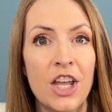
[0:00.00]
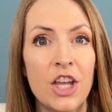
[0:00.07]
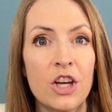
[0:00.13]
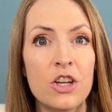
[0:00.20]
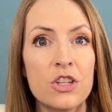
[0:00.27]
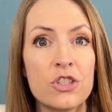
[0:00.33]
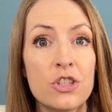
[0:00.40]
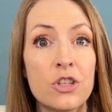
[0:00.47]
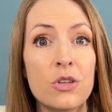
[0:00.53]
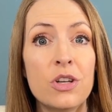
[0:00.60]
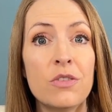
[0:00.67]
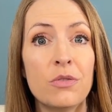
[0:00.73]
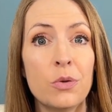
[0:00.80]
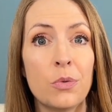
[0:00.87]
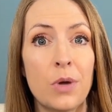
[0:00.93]
Here are 2
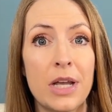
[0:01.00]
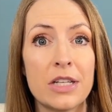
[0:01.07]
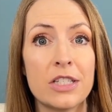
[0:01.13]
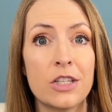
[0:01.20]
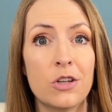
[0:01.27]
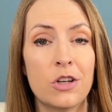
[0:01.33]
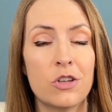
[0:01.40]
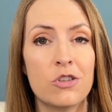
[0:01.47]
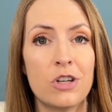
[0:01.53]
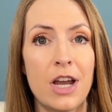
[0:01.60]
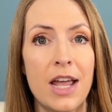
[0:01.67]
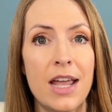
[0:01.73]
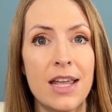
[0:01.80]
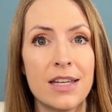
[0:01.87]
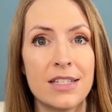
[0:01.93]
different ways that you can
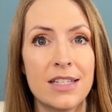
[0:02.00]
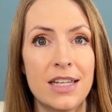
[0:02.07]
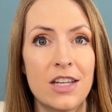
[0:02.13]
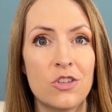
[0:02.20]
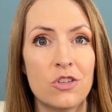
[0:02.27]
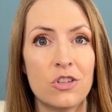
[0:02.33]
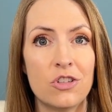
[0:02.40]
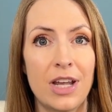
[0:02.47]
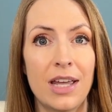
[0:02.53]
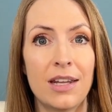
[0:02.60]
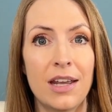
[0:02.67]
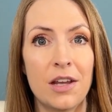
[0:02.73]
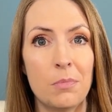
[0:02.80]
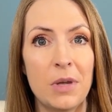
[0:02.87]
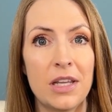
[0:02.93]
try and teach your
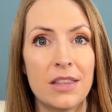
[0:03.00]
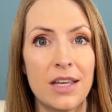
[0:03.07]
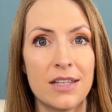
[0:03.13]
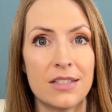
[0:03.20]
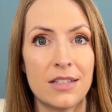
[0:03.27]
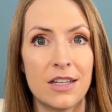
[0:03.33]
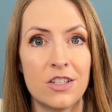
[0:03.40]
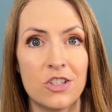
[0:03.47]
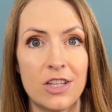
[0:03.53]
child how to make the SH